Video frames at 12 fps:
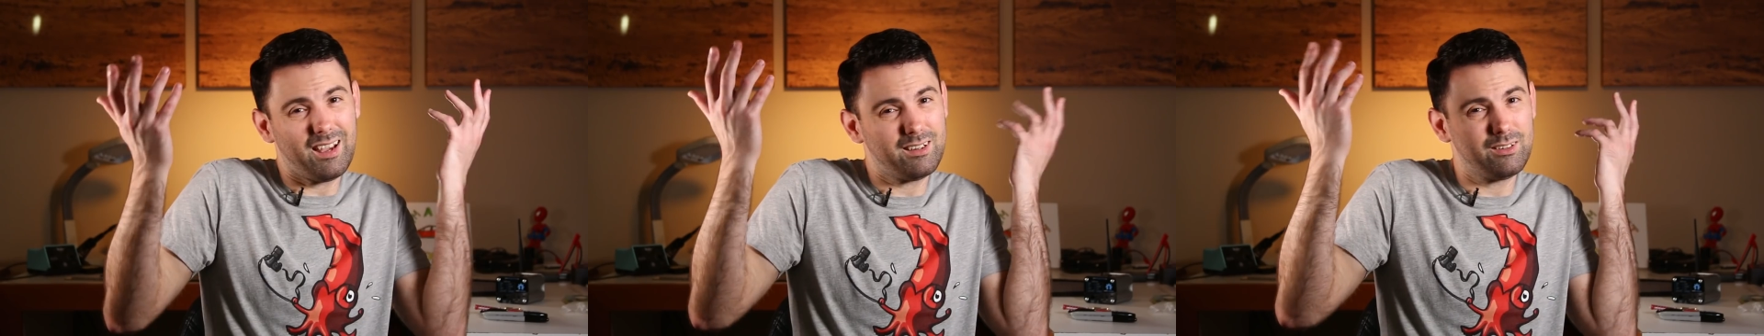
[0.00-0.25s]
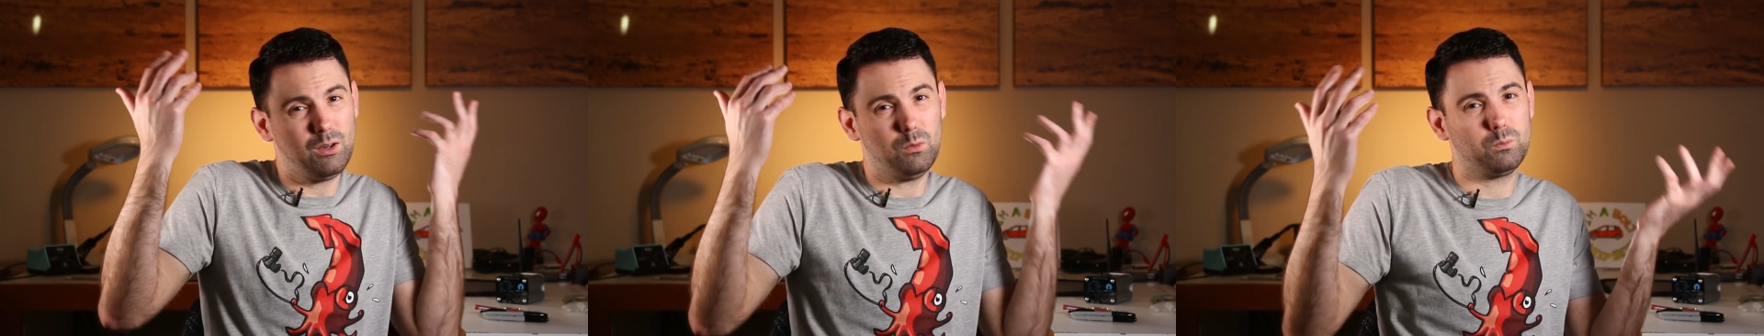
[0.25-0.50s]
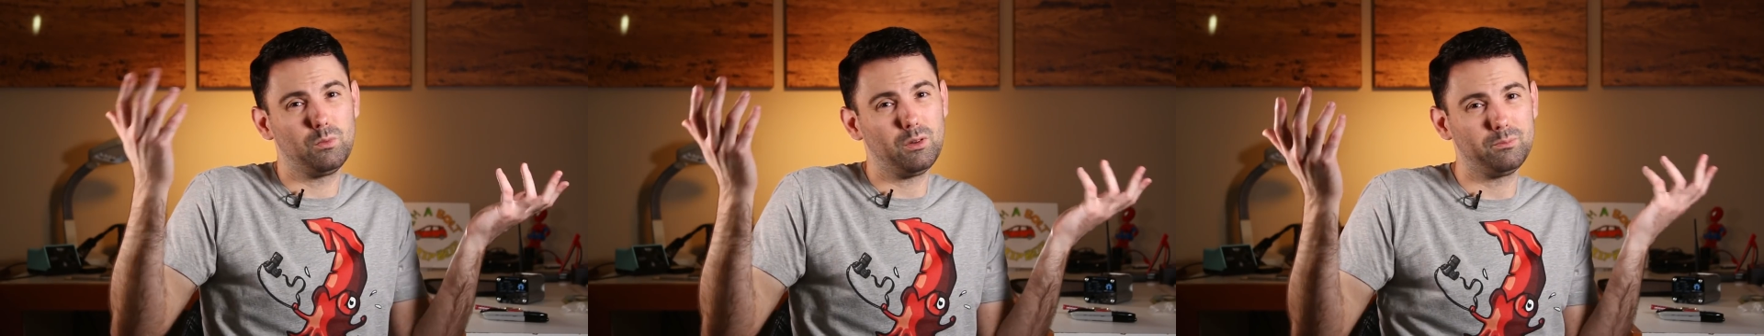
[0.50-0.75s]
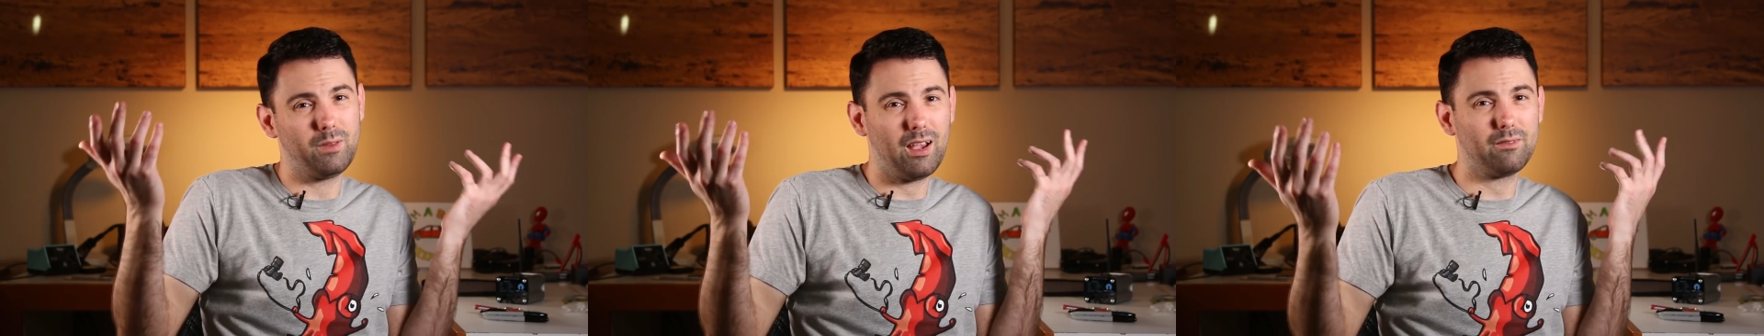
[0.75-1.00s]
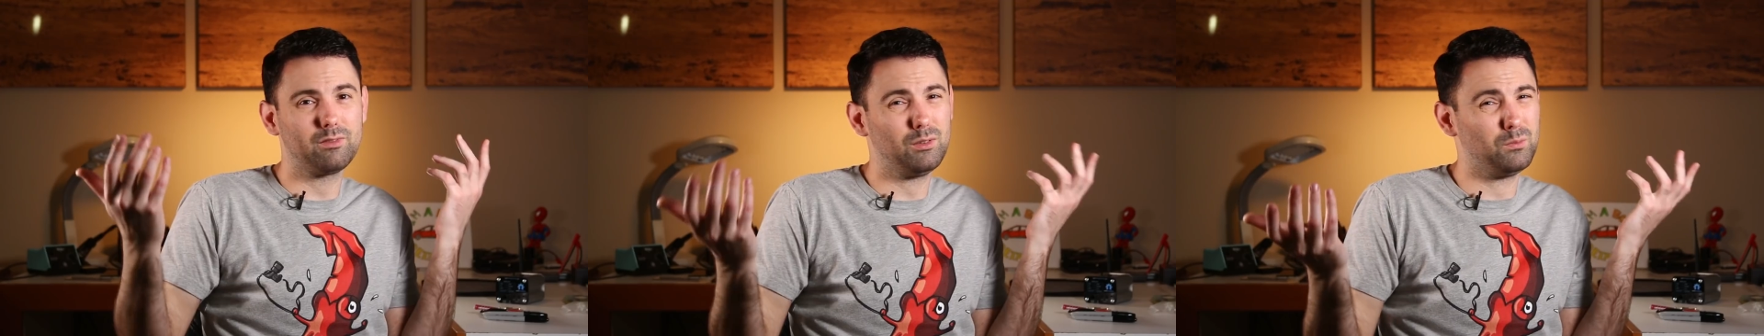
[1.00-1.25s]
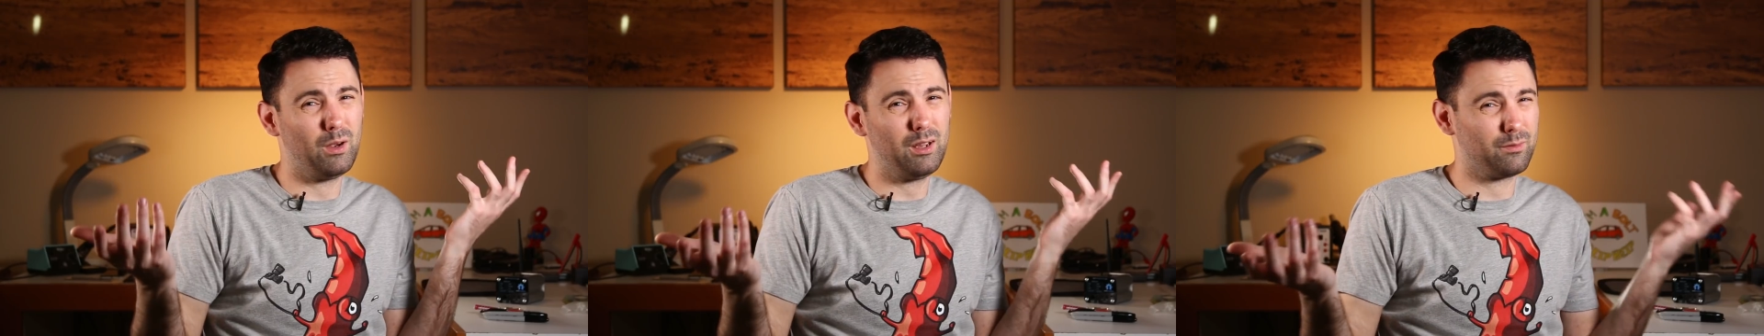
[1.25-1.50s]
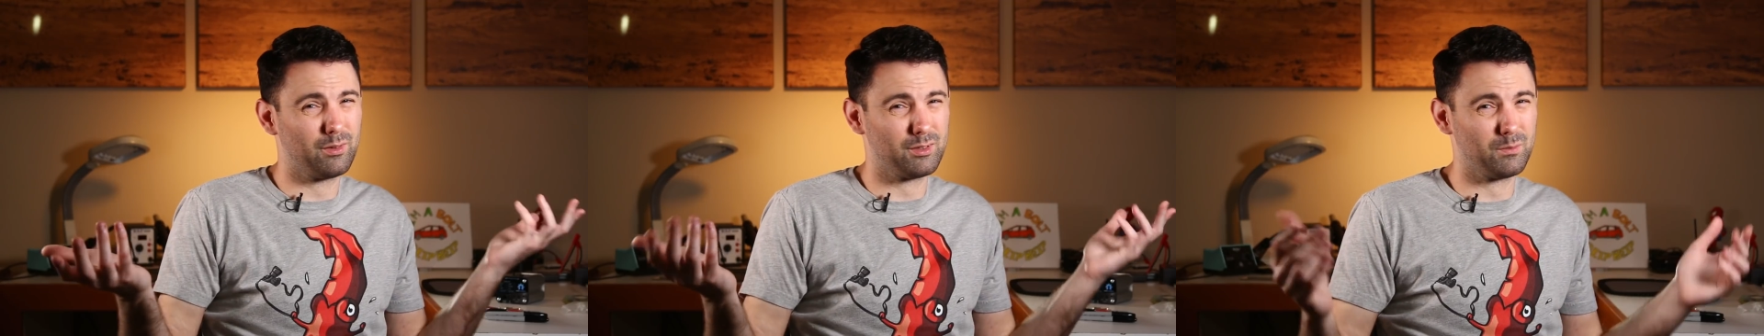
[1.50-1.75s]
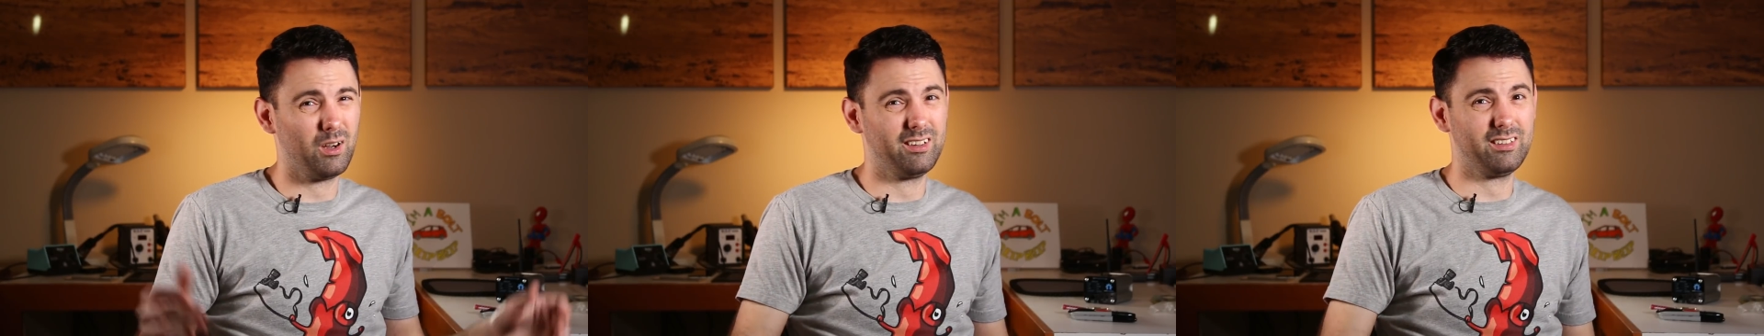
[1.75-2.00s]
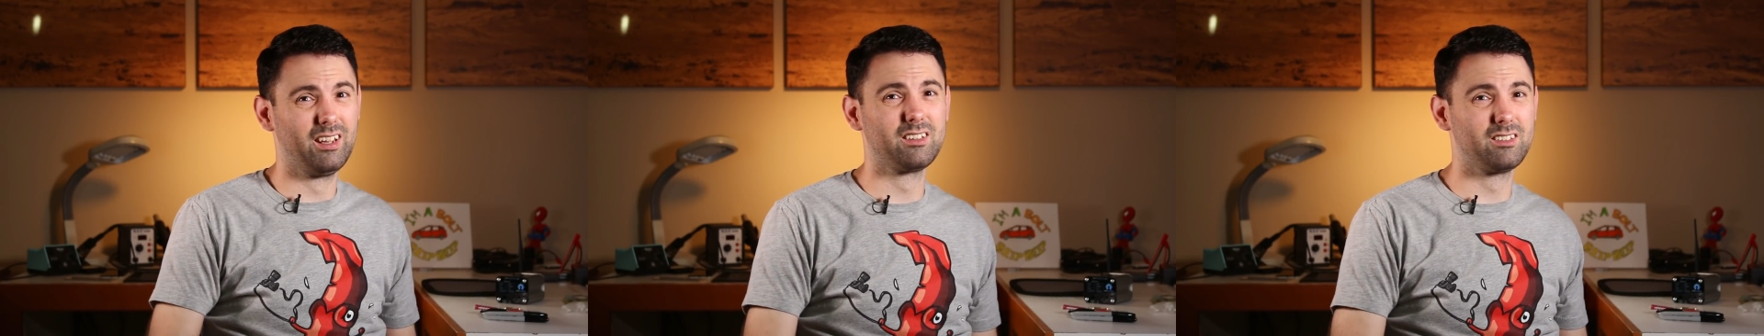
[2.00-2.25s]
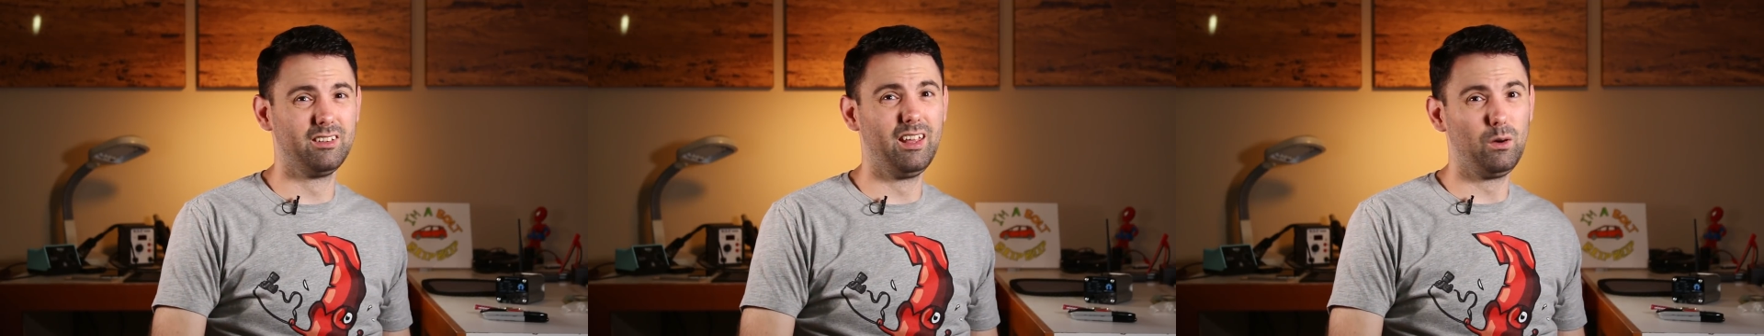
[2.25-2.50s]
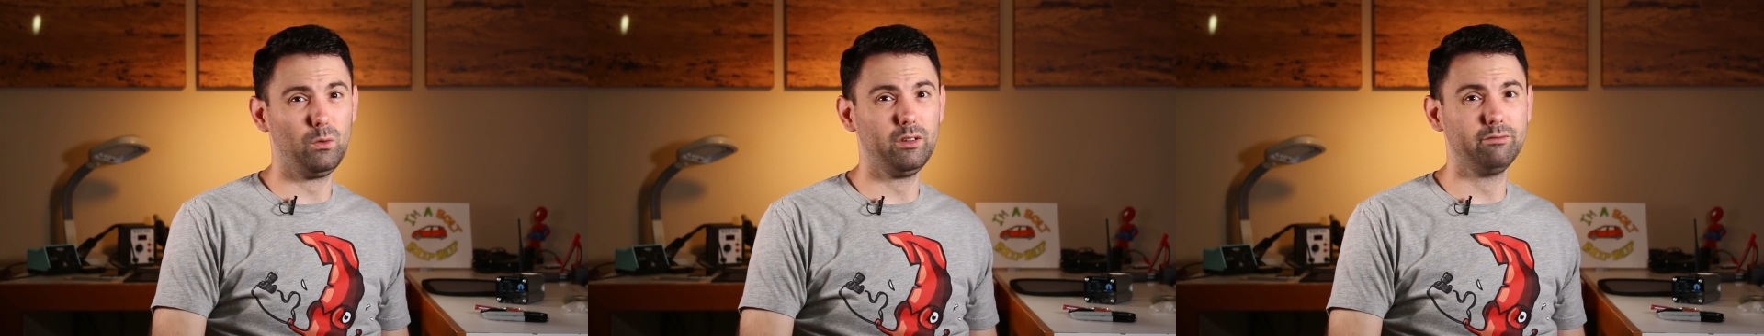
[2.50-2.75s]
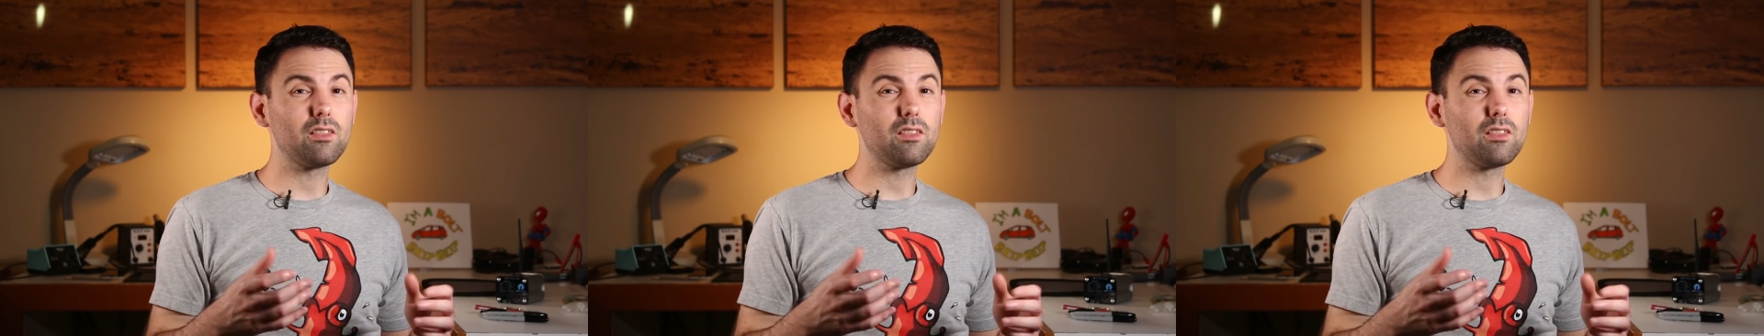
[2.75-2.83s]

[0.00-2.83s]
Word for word: I don't know, we'll have to wait for some context on that one.